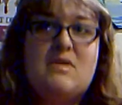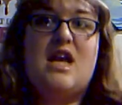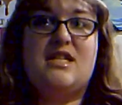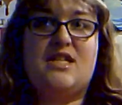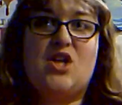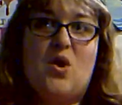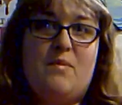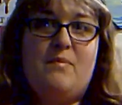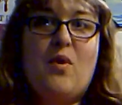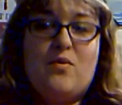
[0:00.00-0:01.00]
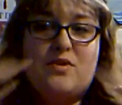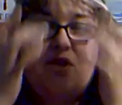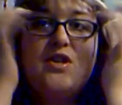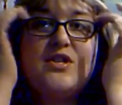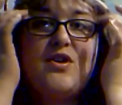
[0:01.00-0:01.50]
it's gonna go as
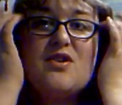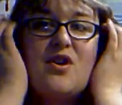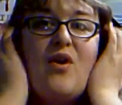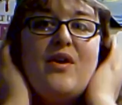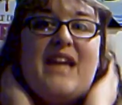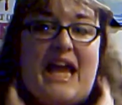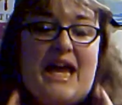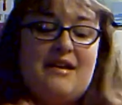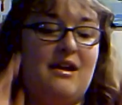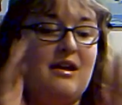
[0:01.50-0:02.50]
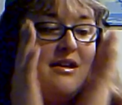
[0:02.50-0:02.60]
good as it's going to get.